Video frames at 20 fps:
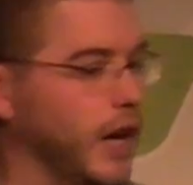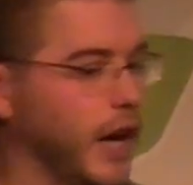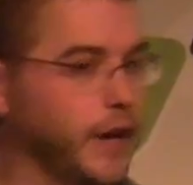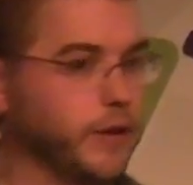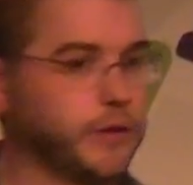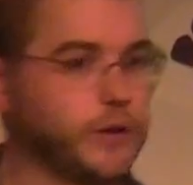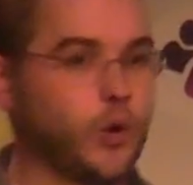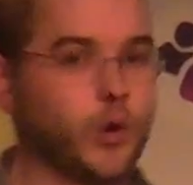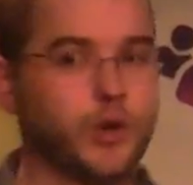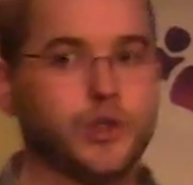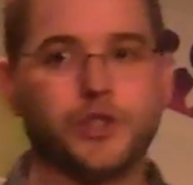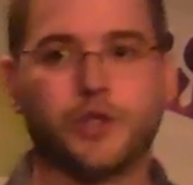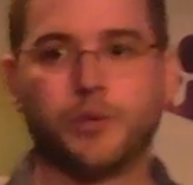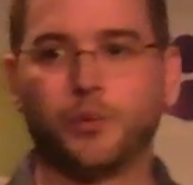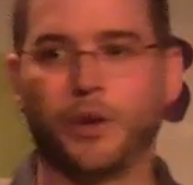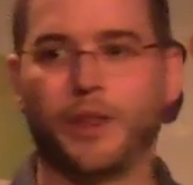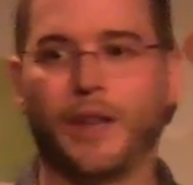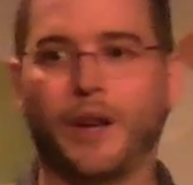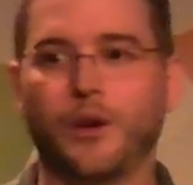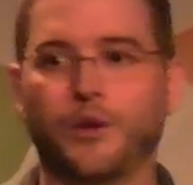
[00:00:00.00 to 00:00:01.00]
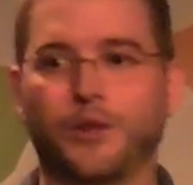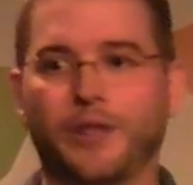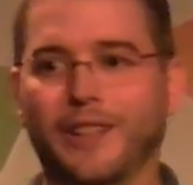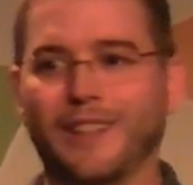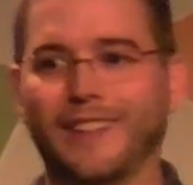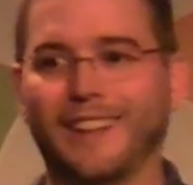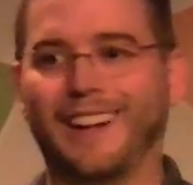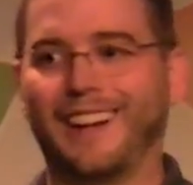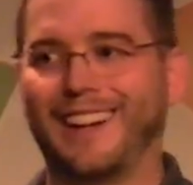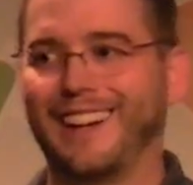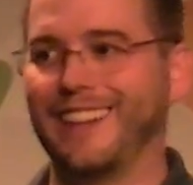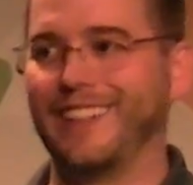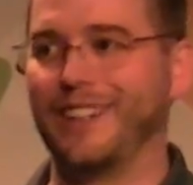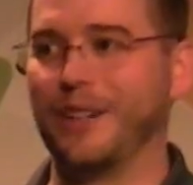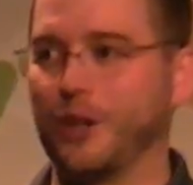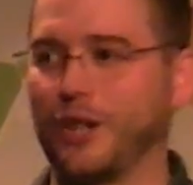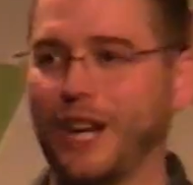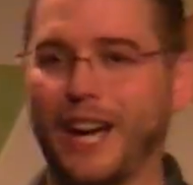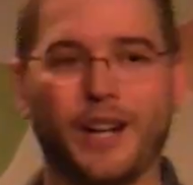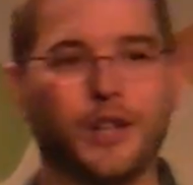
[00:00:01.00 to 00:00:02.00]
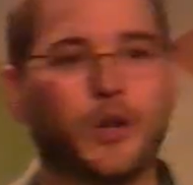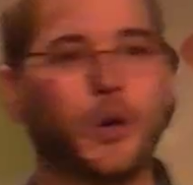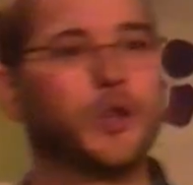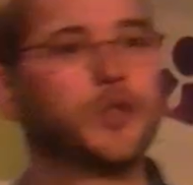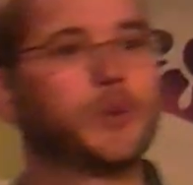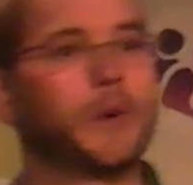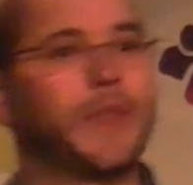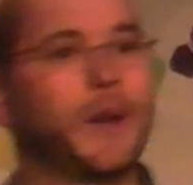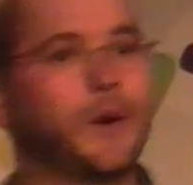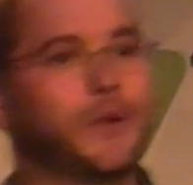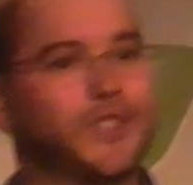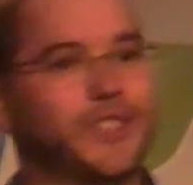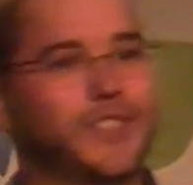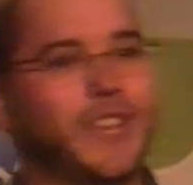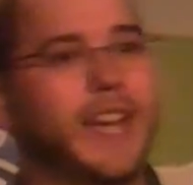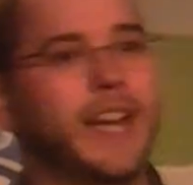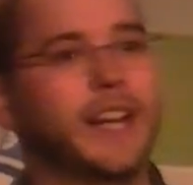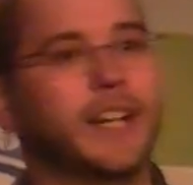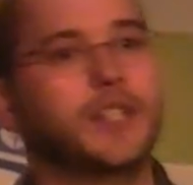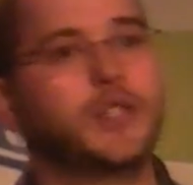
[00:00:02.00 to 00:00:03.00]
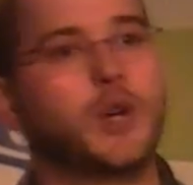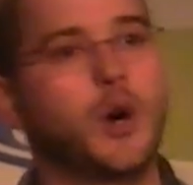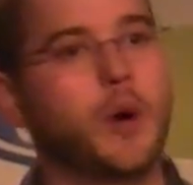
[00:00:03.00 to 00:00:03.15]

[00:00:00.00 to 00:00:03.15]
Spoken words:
And of course, without, kind of goes without saying,